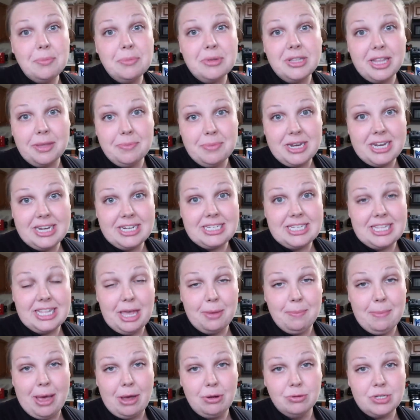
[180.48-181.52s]
I'm limited to
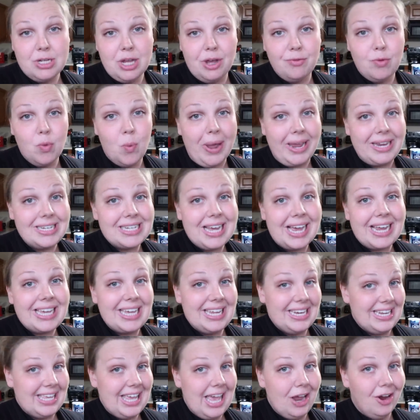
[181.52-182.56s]
the amount of weight I
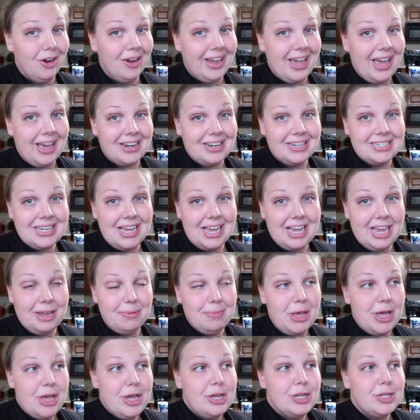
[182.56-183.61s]
can carry at a
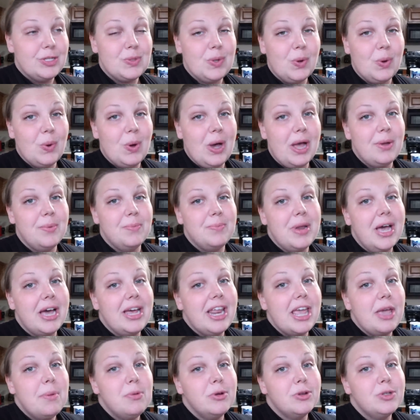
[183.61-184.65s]
time. So I'm
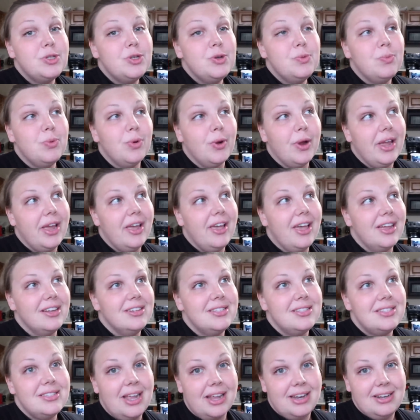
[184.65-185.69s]
not able to bring
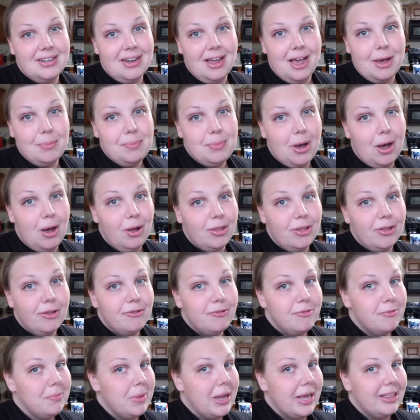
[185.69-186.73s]
and set up all
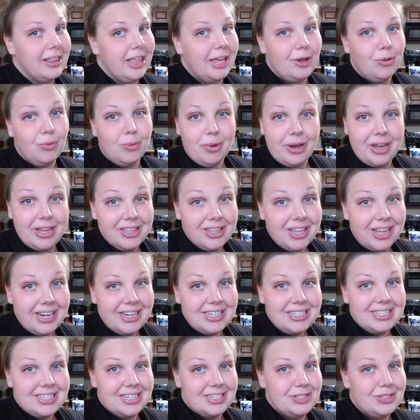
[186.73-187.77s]
of my like ring
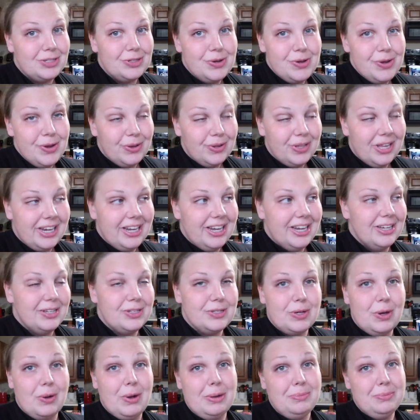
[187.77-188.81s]
lights and studio lighting.
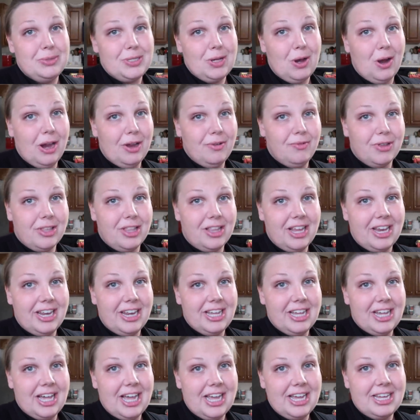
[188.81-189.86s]
So I'm sorry for the
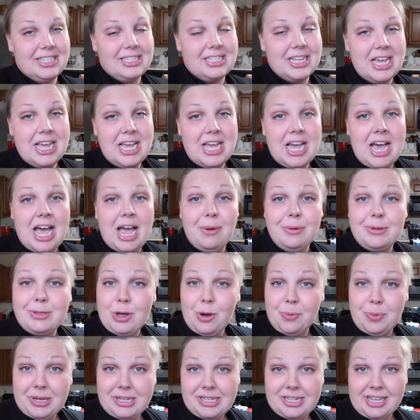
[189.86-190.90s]
lighting, guys. I was
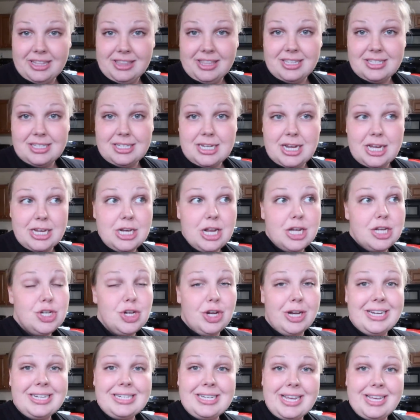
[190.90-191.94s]
hoping to get this done
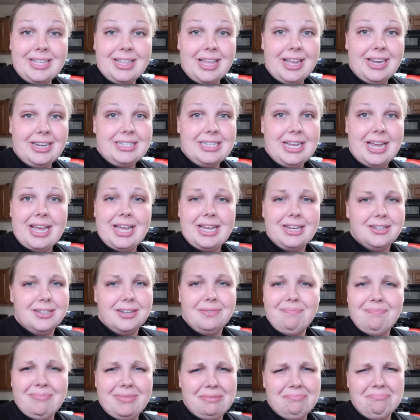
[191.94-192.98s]
during daylight and
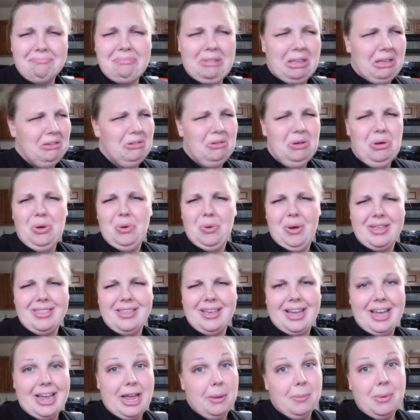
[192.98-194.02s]
who do I
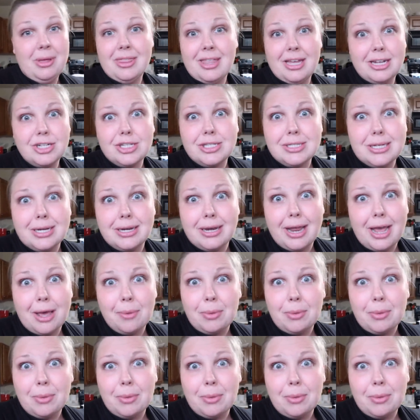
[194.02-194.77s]
think I am? That just didn't